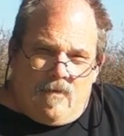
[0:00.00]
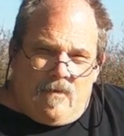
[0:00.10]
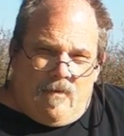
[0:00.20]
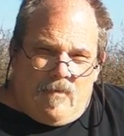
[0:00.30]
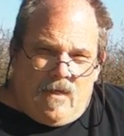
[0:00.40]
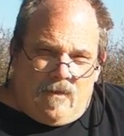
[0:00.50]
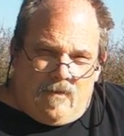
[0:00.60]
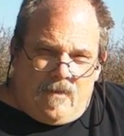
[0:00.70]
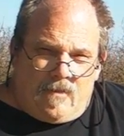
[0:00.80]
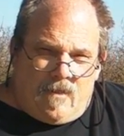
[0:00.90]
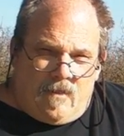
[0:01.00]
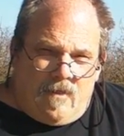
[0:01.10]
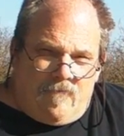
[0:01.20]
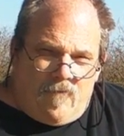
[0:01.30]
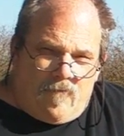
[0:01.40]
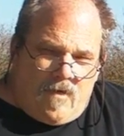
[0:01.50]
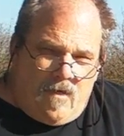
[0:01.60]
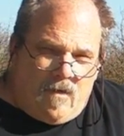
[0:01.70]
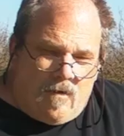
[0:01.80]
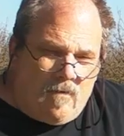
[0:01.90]
that my little Nissan Leaf over
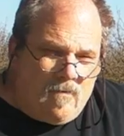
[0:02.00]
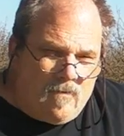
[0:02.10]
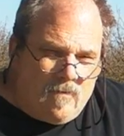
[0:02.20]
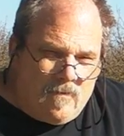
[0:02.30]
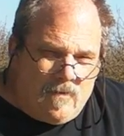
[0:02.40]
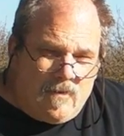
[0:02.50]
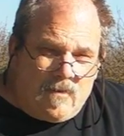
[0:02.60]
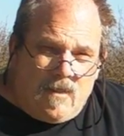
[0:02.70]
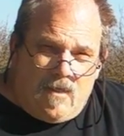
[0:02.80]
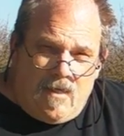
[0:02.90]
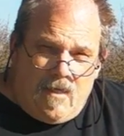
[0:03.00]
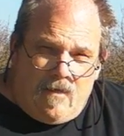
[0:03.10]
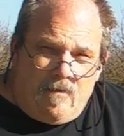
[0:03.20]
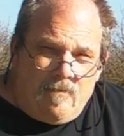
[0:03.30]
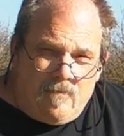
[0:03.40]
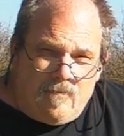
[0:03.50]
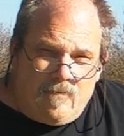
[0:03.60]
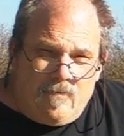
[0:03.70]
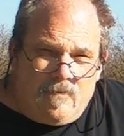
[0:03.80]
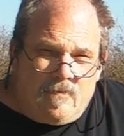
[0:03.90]
here is going to need
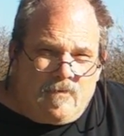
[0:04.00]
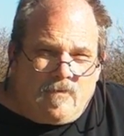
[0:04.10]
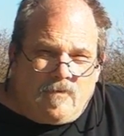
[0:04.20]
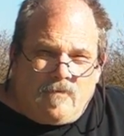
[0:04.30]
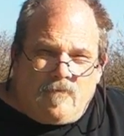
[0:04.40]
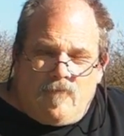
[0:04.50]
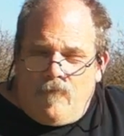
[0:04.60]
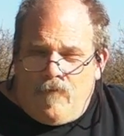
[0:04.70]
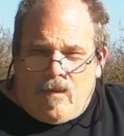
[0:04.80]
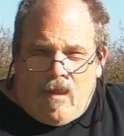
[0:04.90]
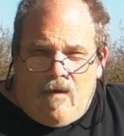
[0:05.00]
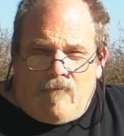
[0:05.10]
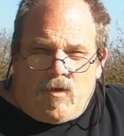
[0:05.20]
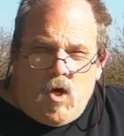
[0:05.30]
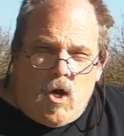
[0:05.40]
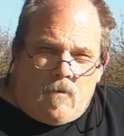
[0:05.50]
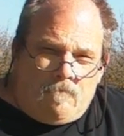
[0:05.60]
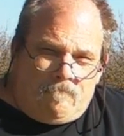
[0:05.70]
for the life of the car.